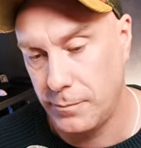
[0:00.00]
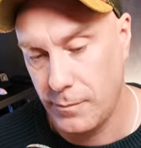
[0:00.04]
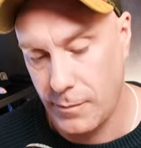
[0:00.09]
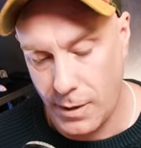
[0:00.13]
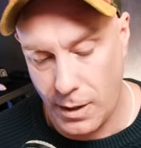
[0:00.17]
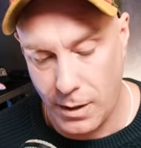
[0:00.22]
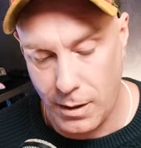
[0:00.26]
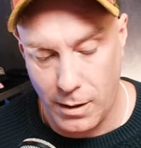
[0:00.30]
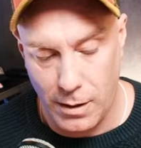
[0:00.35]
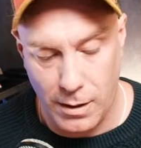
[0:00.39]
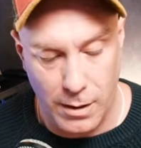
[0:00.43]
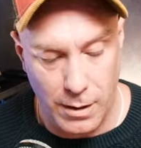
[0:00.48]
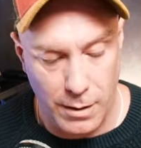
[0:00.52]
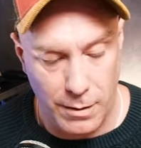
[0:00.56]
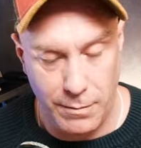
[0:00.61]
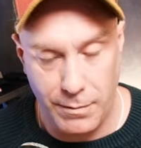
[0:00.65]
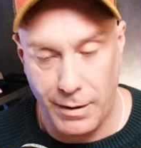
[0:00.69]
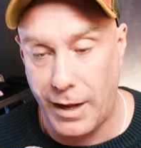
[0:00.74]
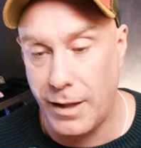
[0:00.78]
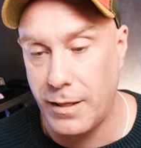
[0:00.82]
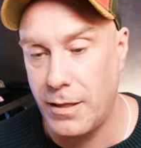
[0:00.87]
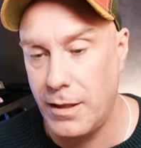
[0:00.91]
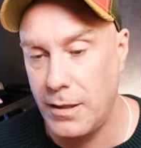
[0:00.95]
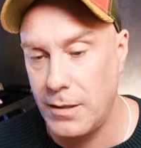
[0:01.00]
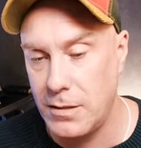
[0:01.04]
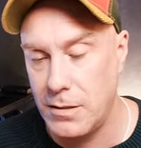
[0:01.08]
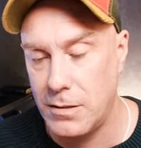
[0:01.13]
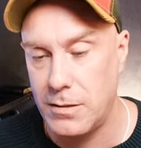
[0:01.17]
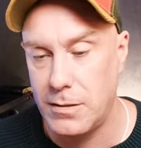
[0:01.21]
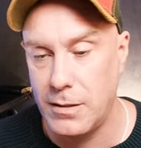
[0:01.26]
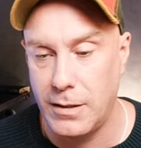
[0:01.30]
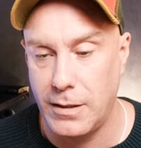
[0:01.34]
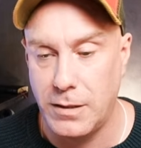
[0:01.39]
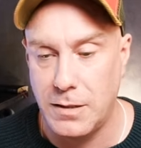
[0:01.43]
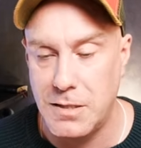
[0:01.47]
Not
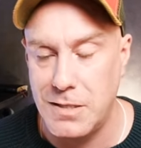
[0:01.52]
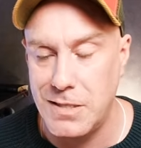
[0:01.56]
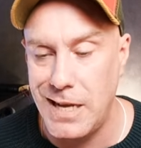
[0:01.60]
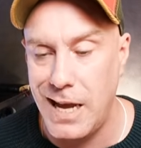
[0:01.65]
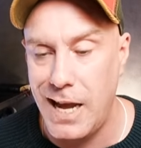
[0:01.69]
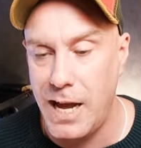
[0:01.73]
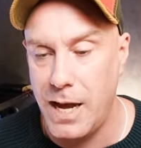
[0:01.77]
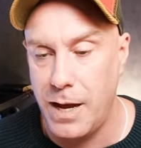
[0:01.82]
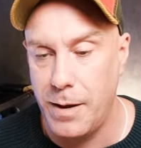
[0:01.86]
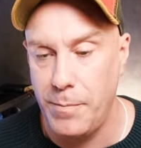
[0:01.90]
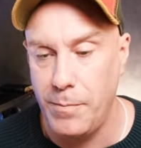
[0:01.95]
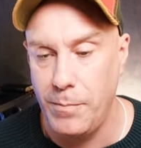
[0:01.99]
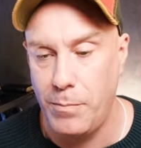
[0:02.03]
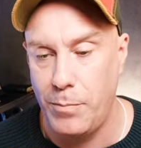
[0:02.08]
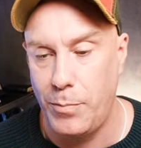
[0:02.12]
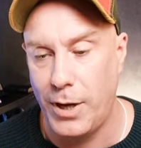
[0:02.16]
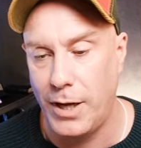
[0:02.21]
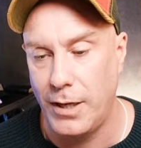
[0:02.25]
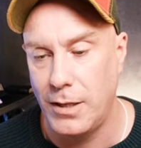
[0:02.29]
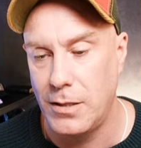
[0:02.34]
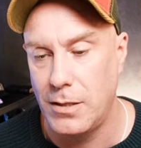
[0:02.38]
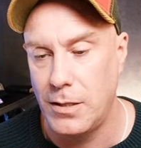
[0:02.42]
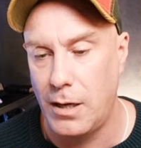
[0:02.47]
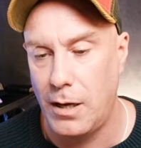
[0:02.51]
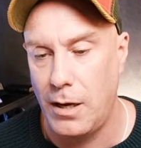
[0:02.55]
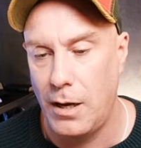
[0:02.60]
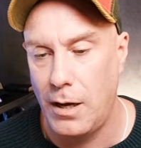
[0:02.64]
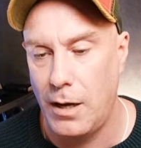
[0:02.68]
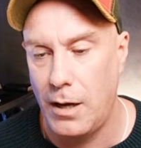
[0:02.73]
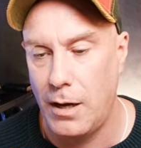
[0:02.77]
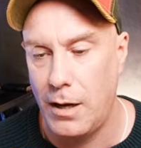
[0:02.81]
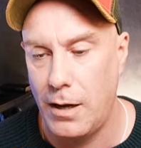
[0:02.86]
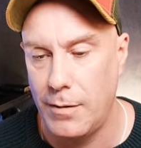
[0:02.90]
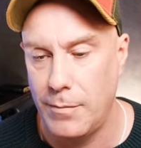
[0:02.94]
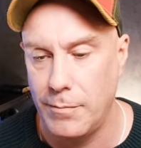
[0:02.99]
this exam, but
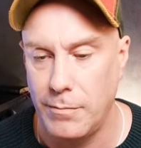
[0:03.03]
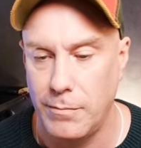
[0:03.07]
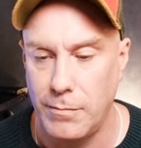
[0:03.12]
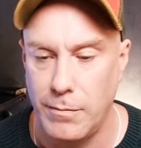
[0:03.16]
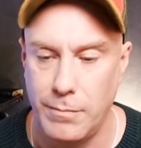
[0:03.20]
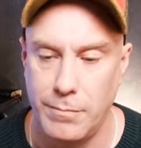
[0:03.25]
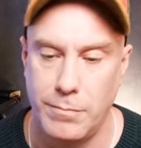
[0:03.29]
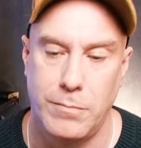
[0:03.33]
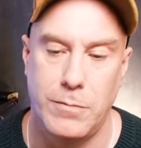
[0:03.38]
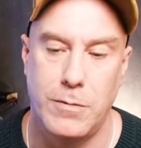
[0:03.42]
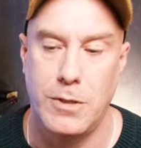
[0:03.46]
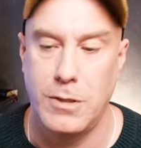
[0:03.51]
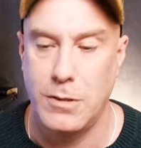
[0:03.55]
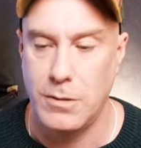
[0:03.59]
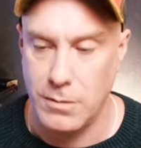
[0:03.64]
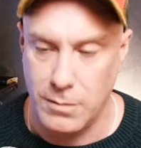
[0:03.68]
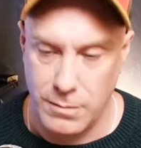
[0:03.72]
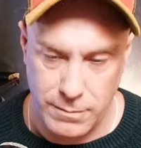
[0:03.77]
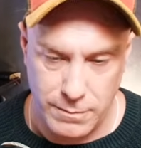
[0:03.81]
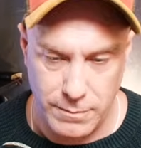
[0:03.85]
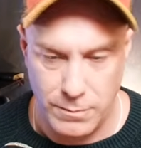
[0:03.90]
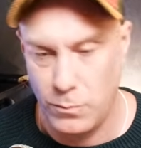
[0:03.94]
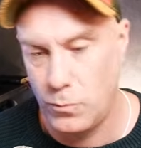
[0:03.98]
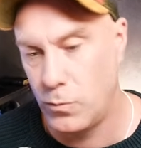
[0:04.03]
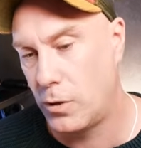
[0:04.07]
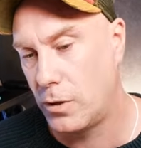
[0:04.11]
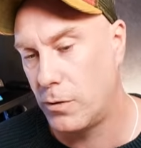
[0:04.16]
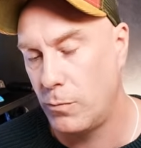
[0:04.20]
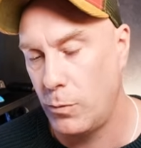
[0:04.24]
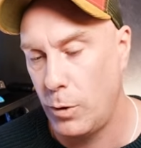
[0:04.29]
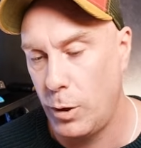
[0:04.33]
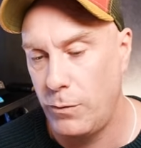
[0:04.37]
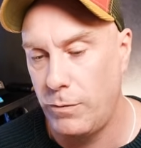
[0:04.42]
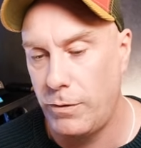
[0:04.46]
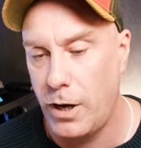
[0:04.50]
just worked
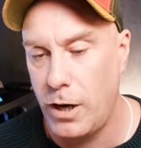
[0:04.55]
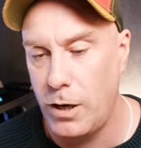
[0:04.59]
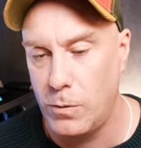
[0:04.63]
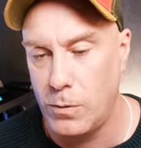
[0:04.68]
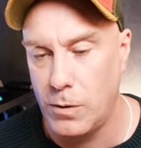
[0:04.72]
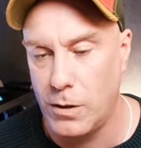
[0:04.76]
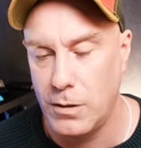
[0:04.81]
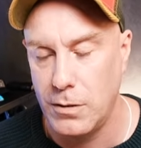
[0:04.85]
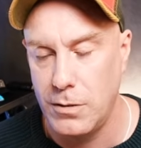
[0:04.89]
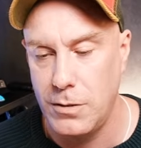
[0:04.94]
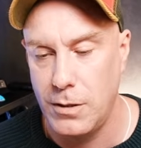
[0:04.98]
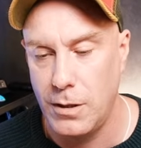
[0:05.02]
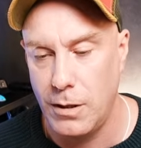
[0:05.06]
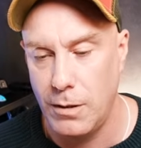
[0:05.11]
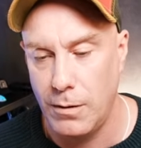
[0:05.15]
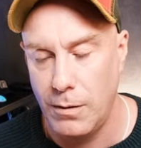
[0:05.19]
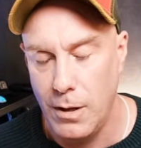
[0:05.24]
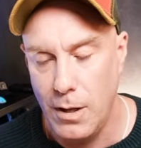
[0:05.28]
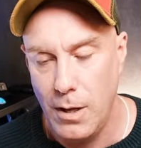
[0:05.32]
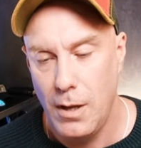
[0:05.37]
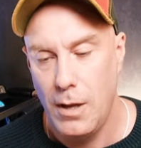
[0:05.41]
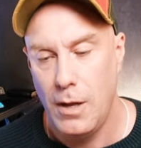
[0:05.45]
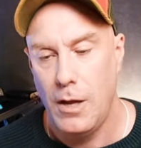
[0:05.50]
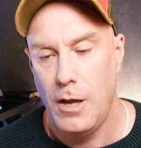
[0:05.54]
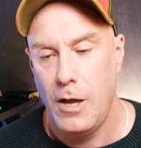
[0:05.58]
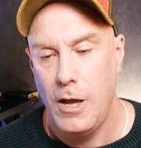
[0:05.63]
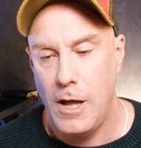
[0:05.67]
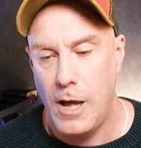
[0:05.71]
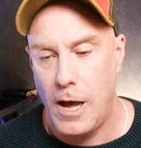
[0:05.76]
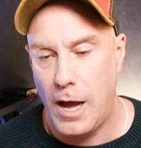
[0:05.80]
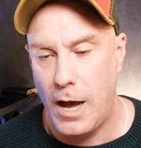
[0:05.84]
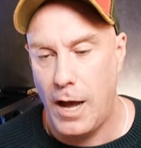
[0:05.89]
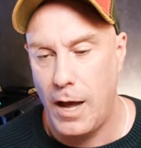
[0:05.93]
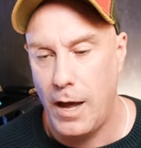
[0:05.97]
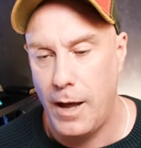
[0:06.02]
with firewall. So
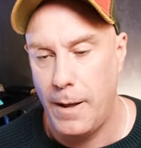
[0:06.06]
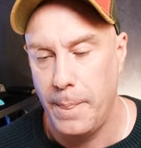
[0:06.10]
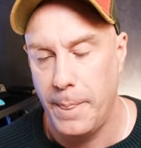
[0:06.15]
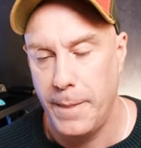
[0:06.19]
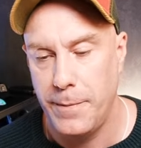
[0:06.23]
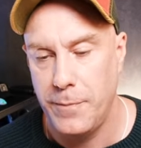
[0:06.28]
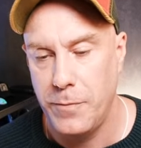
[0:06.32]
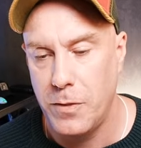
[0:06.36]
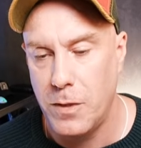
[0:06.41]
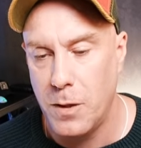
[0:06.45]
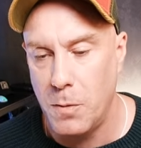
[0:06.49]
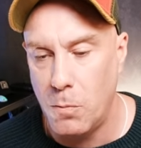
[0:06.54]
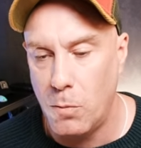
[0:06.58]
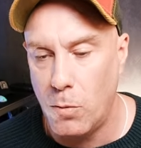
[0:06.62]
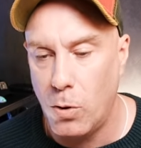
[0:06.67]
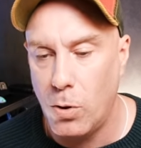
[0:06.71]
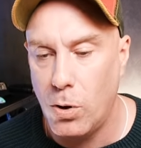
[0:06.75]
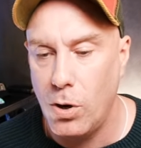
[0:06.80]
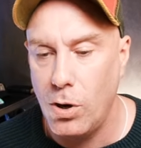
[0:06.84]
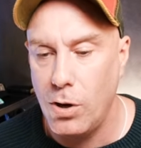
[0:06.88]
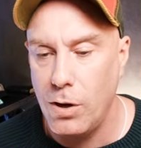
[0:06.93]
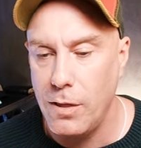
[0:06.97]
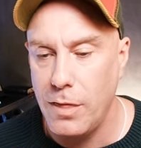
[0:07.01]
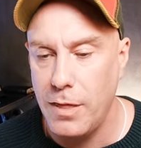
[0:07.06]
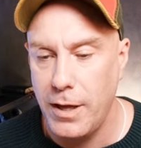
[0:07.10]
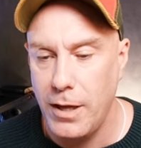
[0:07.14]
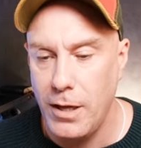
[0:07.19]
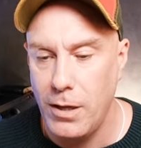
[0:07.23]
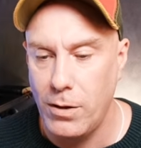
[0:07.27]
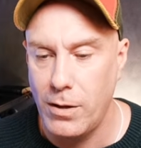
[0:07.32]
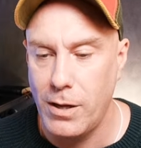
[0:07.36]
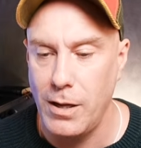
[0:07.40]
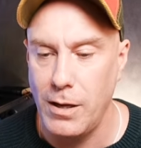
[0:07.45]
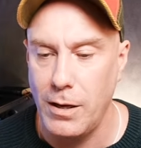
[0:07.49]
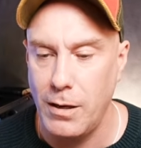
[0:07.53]
the more that
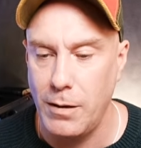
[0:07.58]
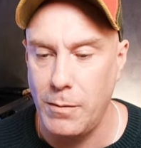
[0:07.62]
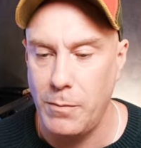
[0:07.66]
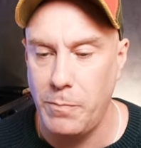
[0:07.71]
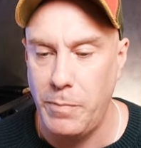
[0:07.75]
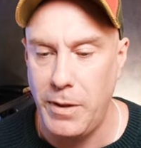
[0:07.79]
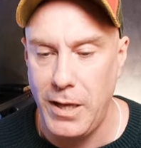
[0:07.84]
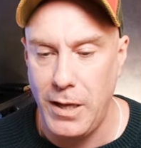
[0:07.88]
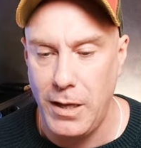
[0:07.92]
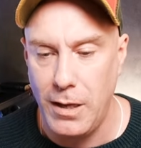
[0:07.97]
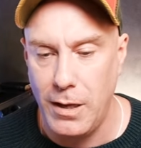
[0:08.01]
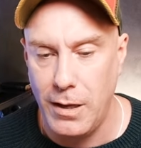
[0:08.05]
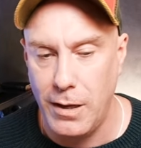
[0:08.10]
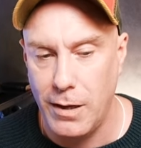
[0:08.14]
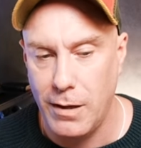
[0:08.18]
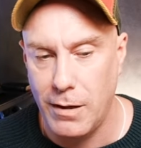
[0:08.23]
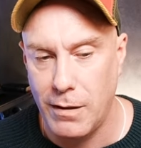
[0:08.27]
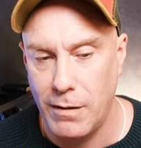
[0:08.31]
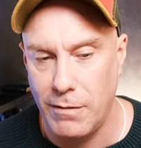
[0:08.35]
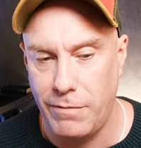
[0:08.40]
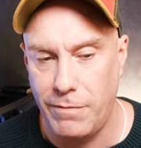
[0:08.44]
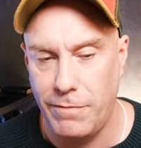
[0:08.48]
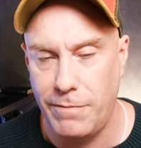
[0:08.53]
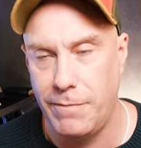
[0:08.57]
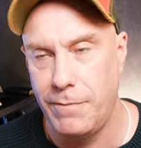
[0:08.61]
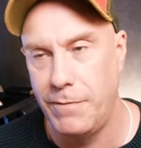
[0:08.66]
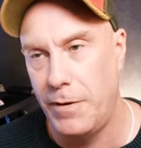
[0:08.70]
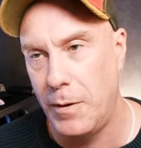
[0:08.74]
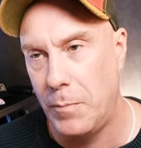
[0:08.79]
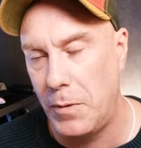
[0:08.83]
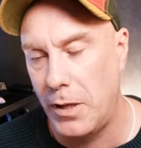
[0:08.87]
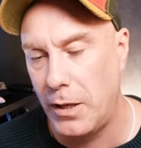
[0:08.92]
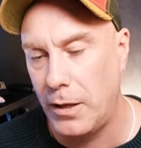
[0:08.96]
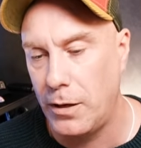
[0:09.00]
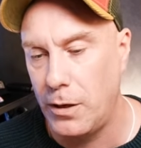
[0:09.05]
you can be
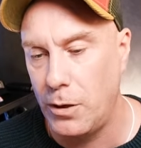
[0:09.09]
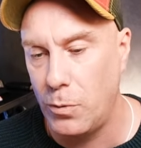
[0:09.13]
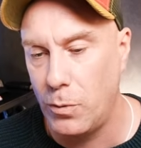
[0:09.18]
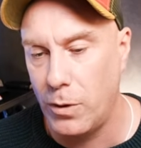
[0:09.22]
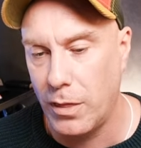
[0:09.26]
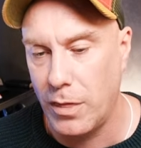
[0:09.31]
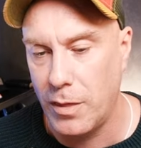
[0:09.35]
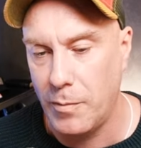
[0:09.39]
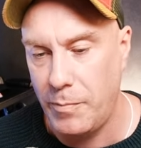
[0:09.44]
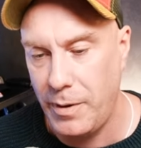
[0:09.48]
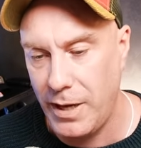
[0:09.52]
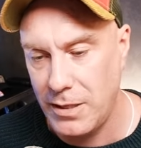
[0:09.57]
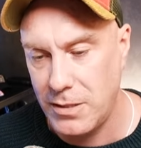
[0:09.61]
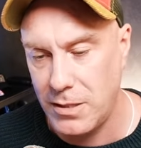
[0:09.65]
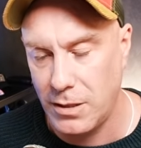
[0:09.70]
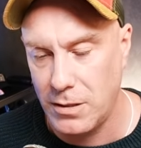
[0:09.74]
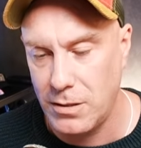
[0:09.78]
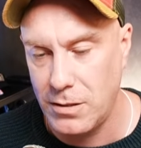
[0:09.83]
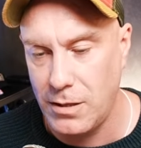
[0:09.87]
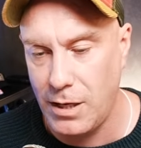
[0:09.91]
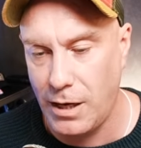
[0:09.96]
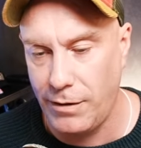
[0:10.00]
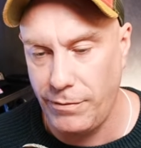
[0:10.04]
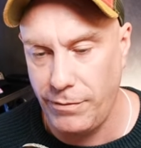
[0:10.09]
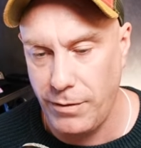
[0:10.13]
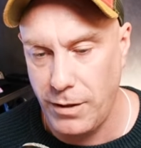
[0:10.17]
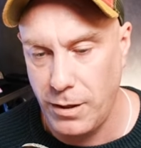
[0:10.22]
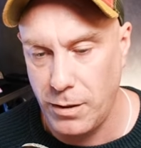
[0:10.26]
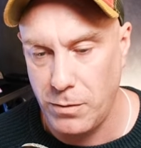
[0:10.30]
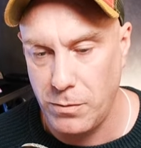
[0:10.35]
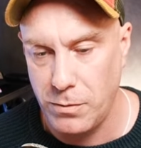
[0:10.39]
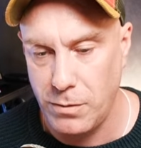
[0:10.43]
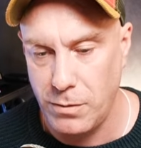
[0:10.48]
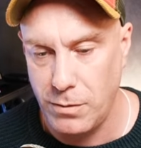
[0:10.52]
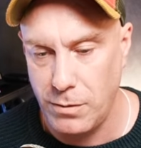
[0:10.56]
familiar with the basic stuff
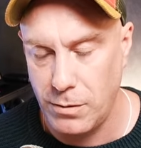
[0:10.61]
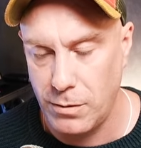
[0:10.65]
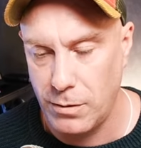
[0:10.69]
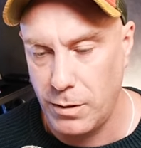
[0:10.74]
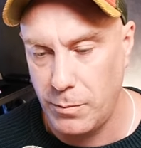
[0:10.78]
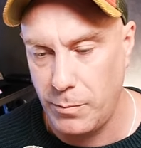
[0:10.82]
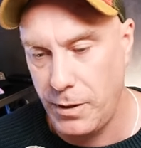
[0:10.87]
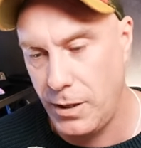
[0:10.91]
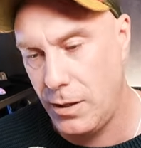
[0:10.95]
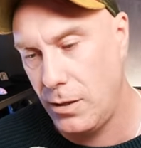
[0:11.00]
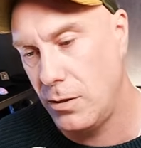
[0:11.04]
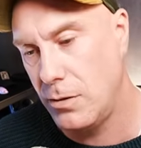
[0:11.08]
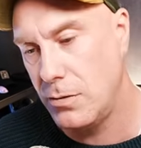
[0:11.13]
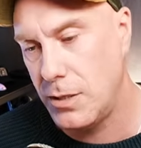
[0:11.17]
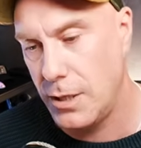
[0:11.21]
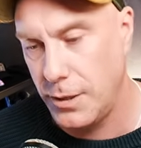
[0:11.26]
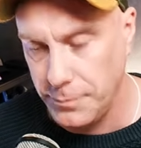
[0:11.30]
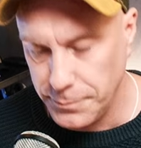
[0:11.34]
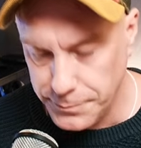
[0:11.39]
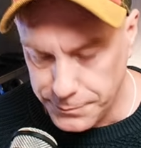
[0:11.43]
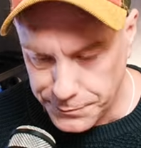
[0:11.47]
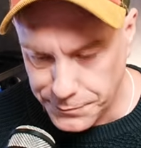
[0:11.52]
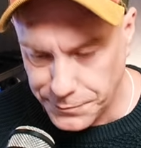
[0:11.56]
that you're going to be using,